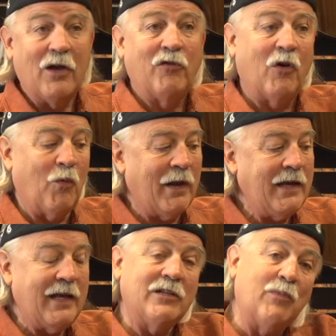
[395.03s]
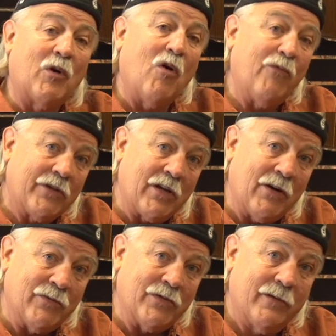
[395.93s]
So what I get is more
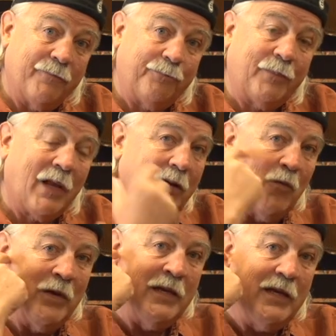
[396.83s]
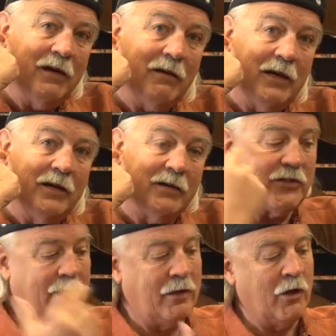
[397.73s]
overtones. When the ear hears
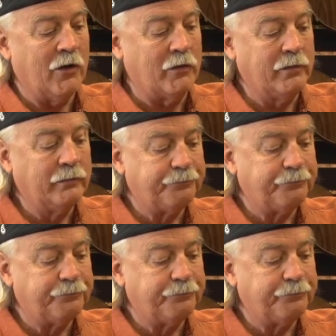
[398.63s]
a note,